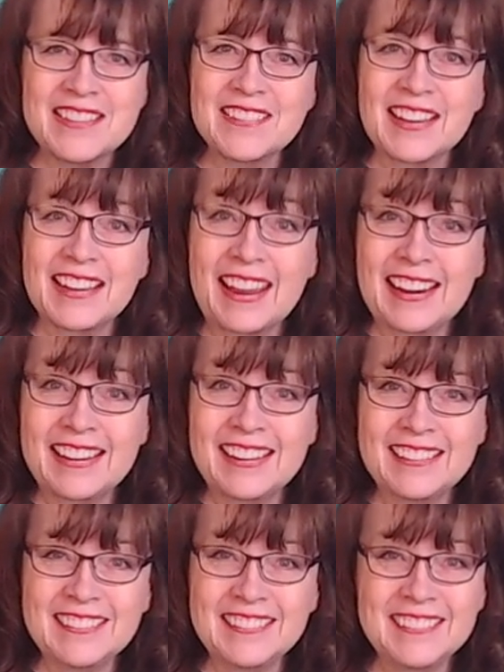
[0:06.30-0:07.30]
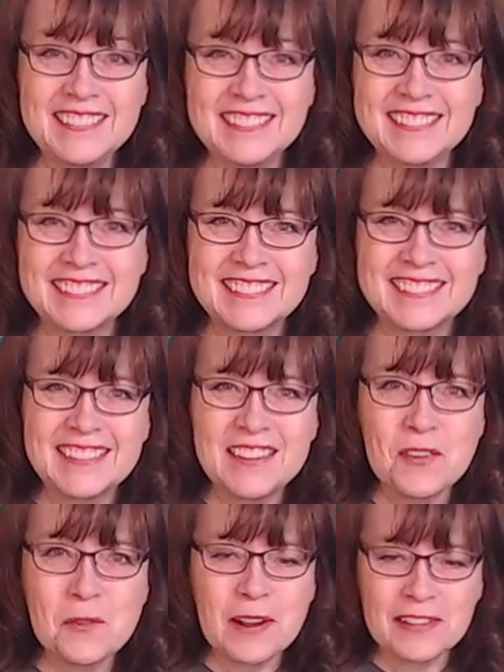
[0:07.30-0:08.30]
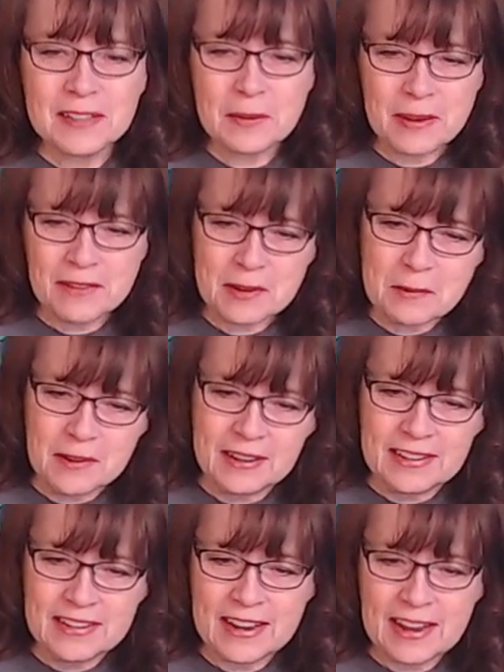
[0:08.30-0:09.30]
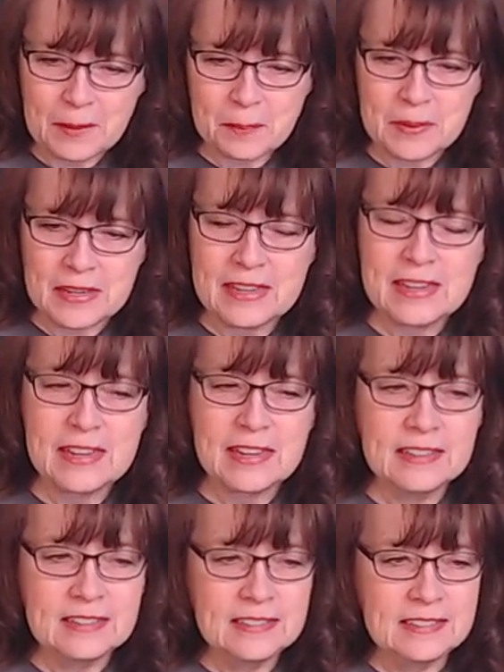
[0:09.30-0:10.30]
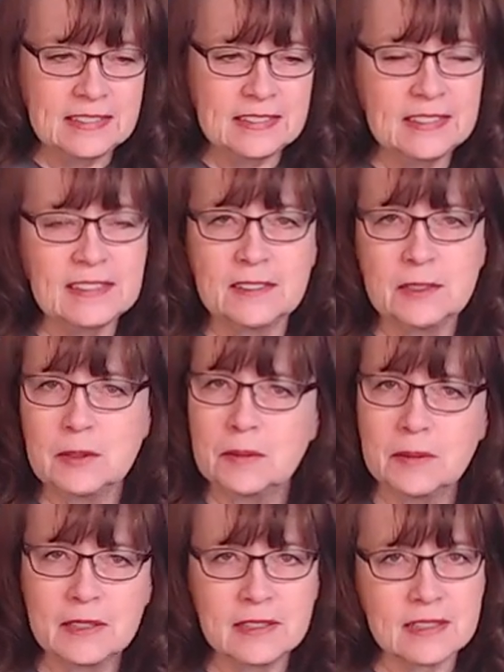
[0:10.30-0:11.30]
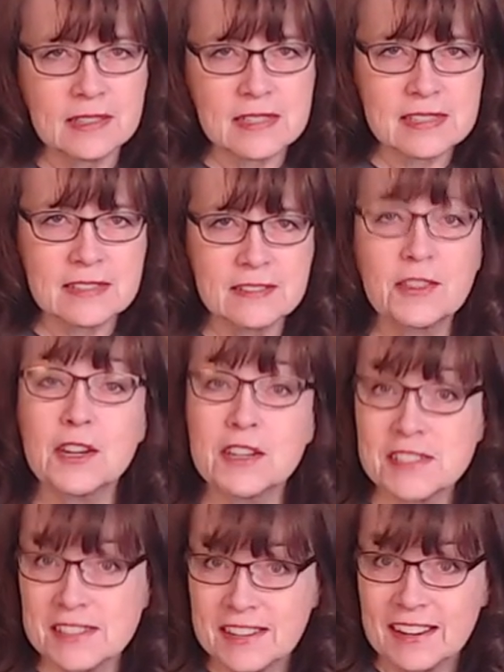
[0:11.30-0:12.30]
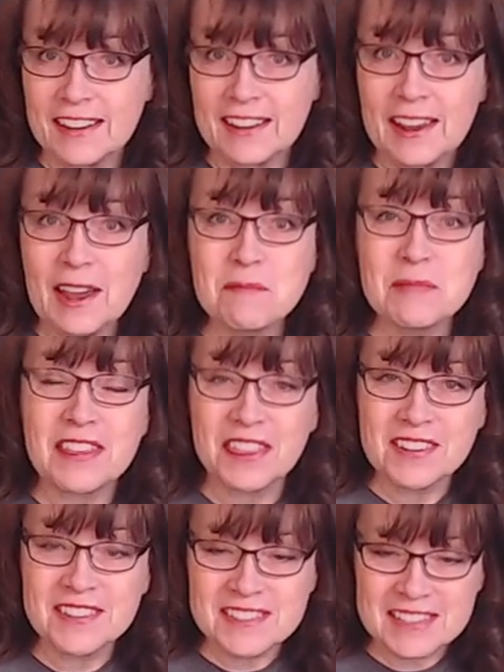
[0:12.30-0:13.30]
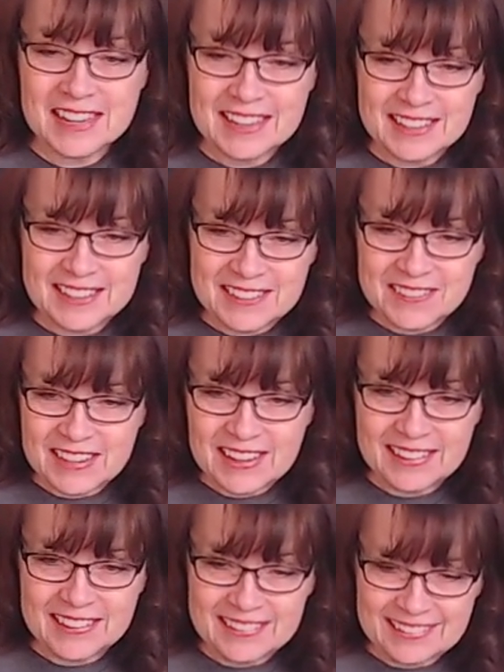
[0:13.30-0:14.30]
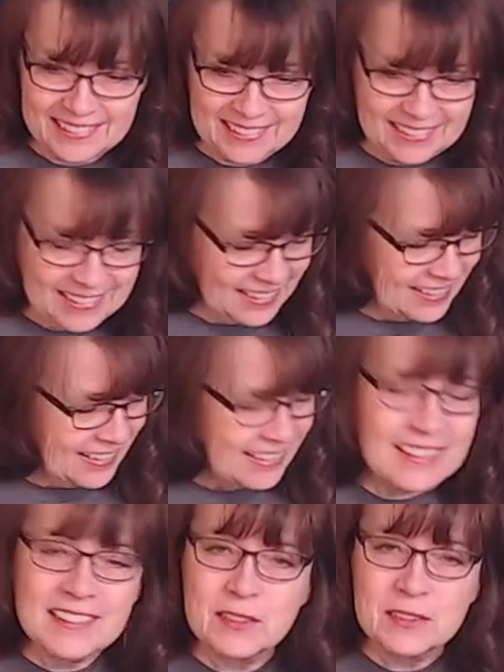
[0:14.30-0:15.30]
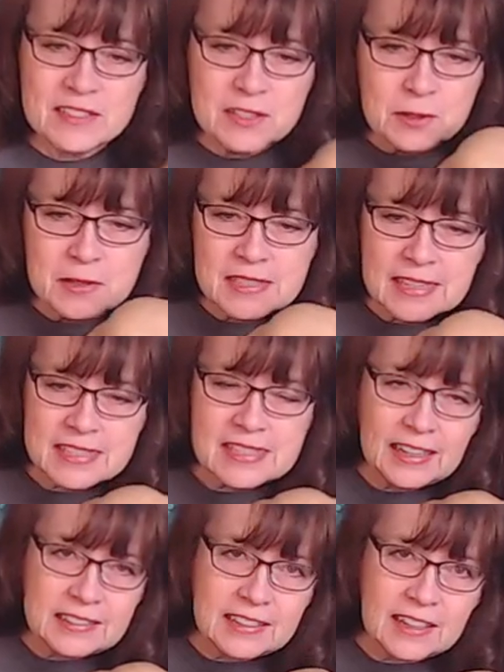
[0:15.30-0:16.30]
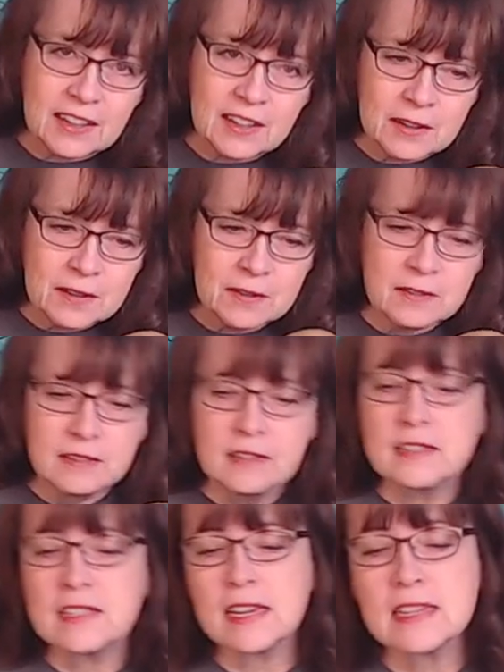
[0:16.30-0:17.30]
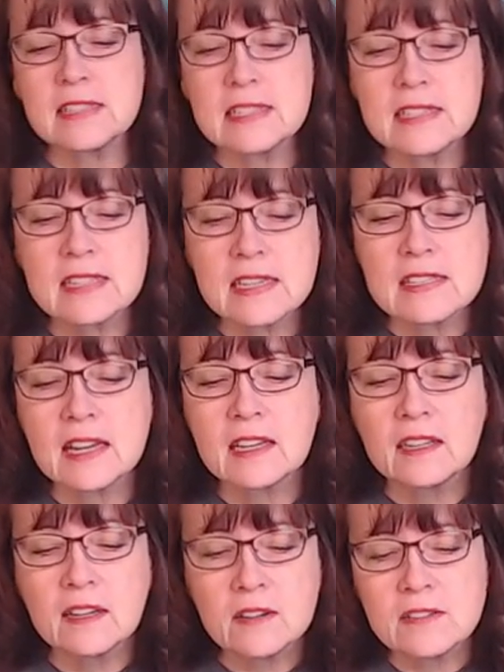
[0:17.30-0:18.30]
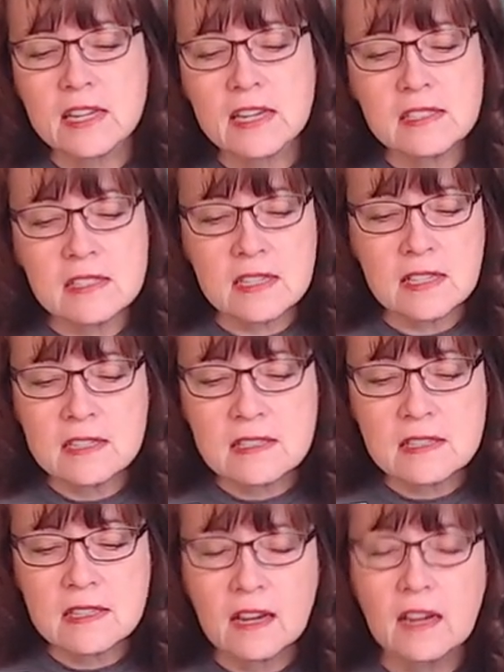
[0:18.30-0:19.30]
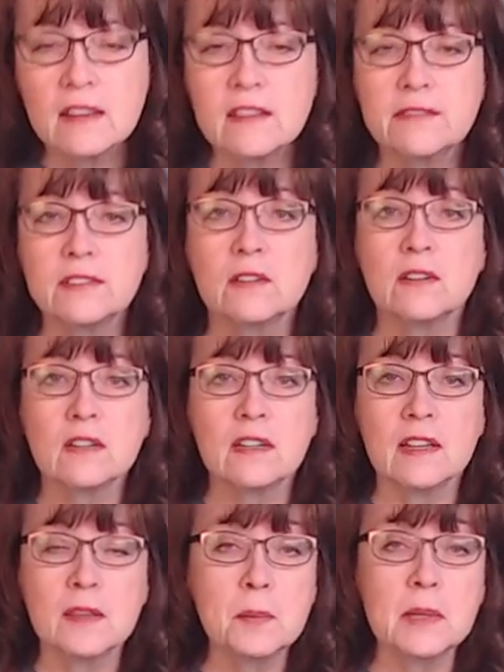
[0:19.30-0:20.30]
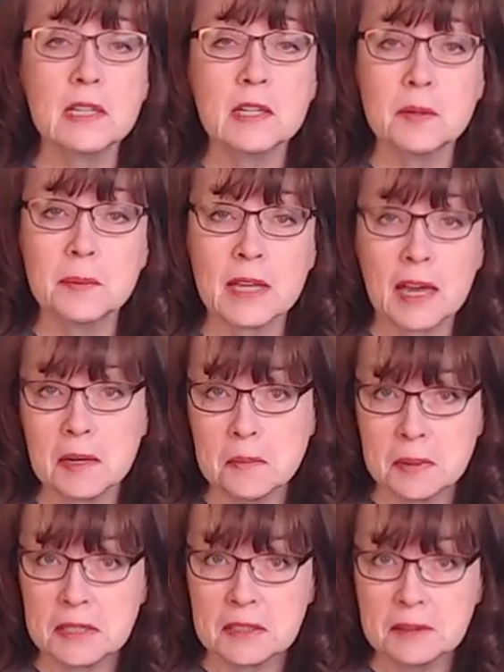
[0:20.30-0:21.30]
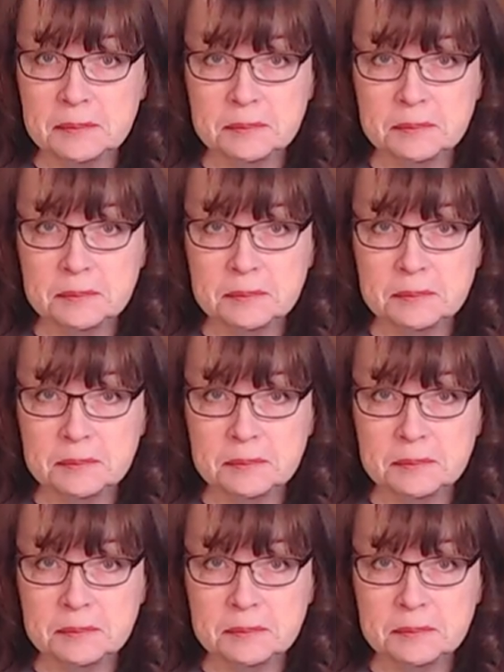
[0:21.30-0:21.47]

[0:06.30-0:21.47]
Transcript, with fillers: Now. Hello. Welcome, everyone. Happy, oh, what day is it? Thursday. Happy Thursday evening. Duke says hello. Daisy says hello. Daisy is on the floor, on the pillow, behind Bill.